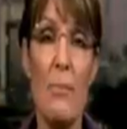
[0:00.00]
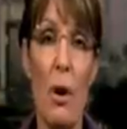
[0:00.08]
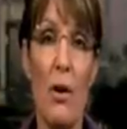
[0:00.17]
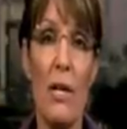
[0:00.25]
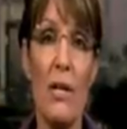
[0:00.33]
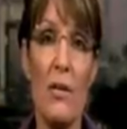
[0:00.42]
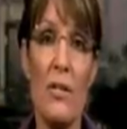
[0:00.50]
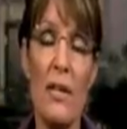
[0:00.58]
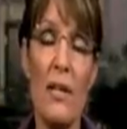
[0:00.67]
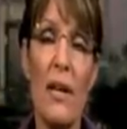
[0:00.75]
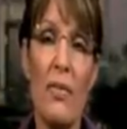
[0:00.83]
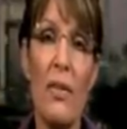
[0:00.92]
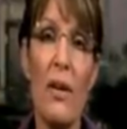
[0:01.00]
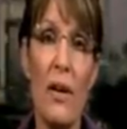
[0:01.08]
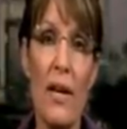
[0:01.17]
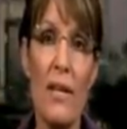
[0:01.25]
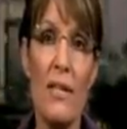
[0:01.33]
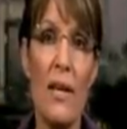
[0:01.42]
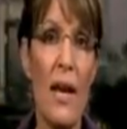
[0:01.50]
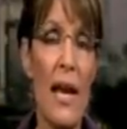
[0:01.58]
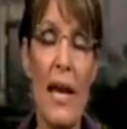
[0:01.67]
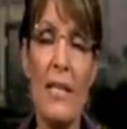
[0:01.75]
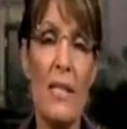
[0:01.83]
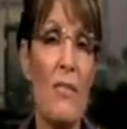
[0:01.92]
Partiers, and yet there is.
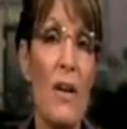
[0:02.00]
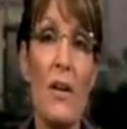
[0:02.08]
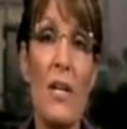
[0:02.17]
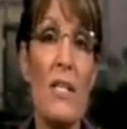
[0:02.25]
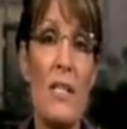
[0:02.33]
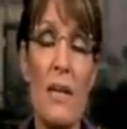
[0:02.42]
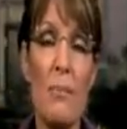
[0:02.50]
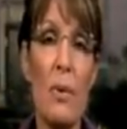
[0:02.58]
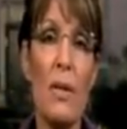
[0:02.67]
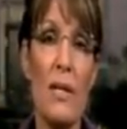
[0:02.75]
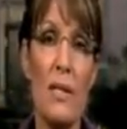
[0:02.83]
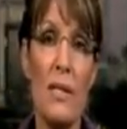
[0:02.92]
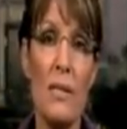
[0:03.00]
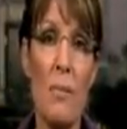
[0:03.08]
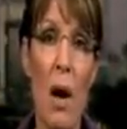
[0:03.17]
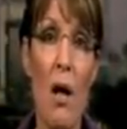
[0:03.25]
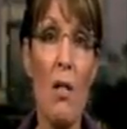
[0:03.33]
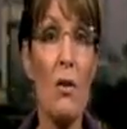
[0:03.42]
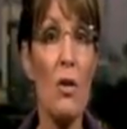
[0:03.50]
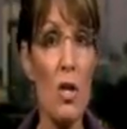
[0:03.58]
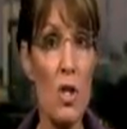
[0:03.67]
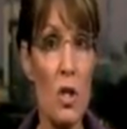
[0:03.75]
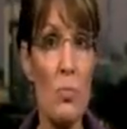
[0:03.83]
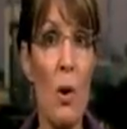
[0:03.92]
It's very simple. It's smaller,
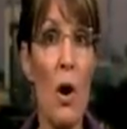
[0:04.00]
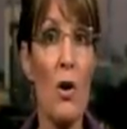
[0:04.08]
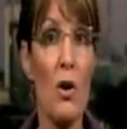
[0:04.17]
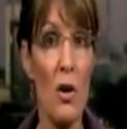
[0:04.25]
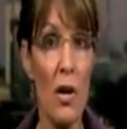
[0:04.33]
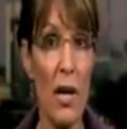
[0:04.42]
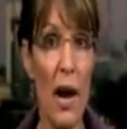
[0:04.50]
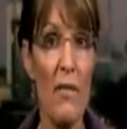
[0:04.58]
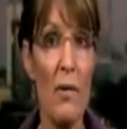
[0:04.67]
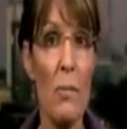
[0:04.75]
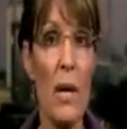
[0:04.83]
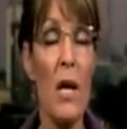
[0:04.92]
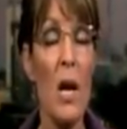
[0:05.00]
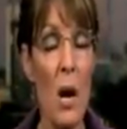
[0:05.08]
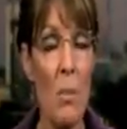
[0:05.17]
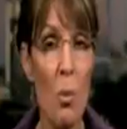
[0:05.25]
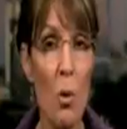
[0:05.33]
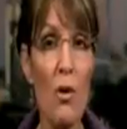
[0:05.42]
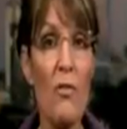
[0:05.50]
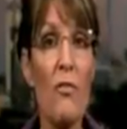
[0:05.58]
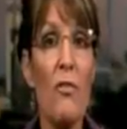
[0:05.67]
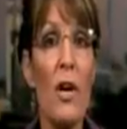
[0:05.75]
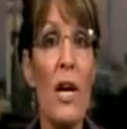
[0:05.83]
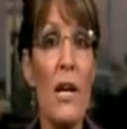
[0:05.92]
smarter government, more
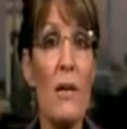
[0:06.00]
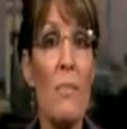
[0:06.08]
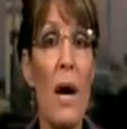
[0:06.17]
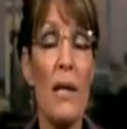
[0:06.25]
freedom,